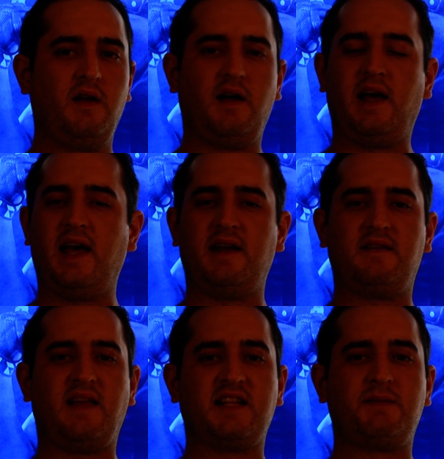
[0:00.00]
And
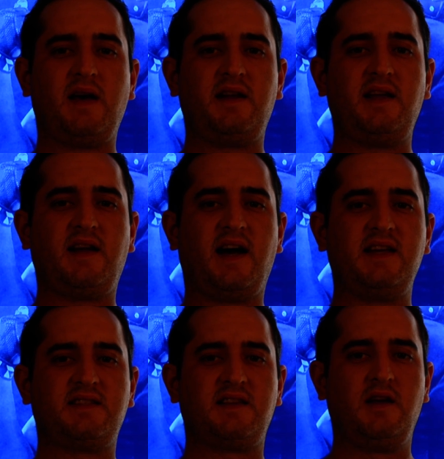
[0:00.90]
that's about it,
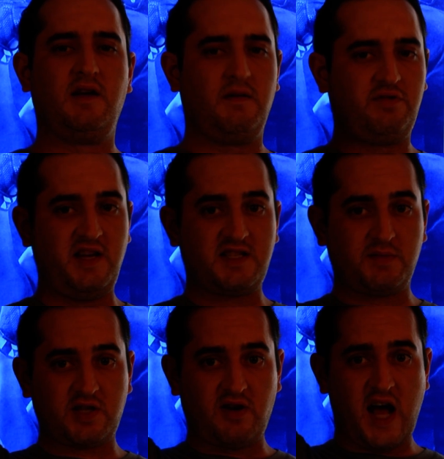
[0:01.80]
guys. Please
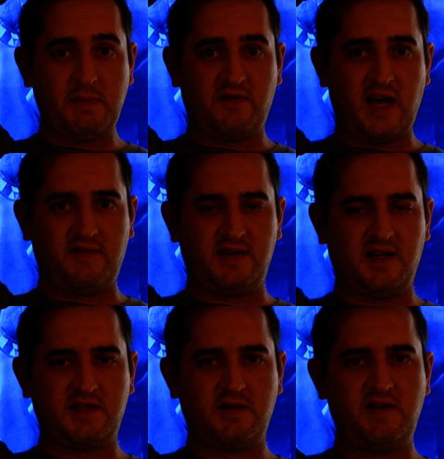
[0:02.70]
subscribe if you haven't
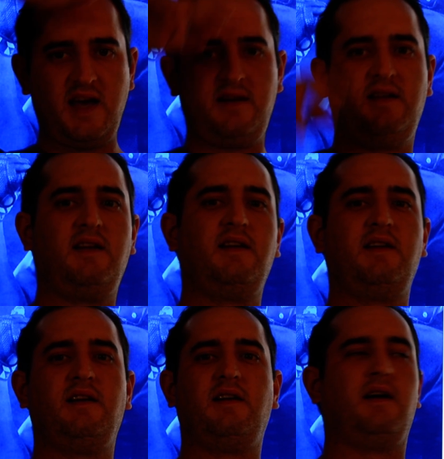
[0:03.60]
done so yet.
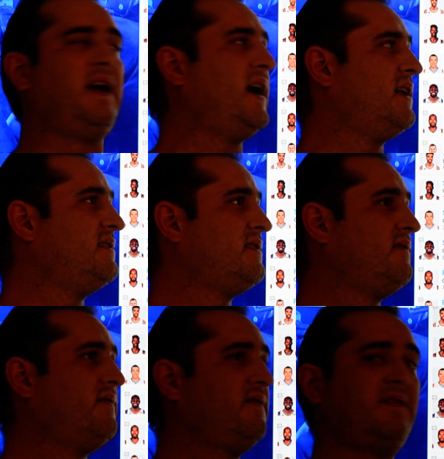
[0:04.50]
And
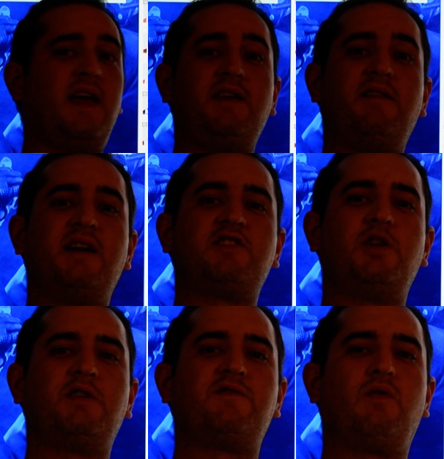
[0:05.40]
thank you guys so
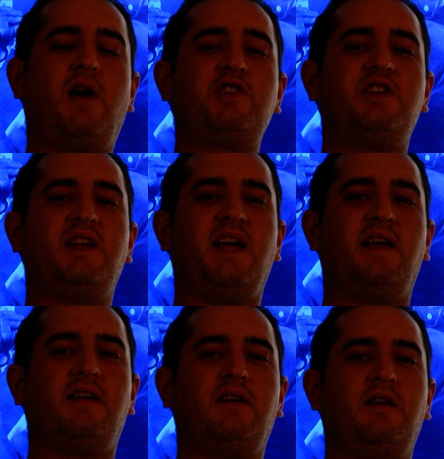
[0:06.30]
much for watching today.
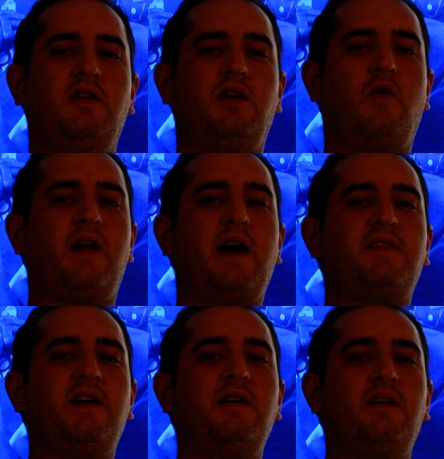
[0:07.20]
Go on out
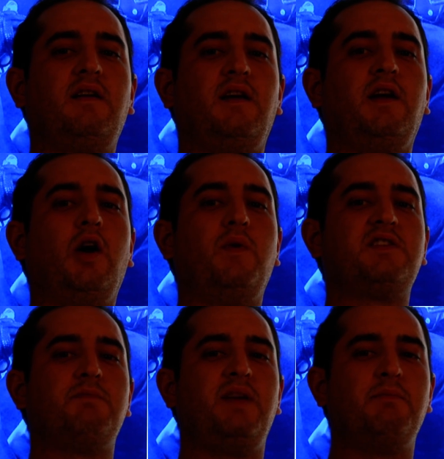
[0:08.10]
there and go win
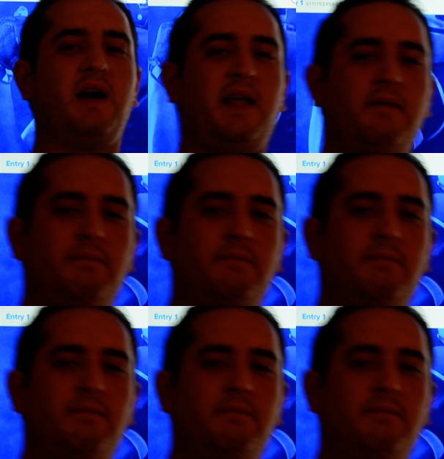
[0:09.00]
some big money.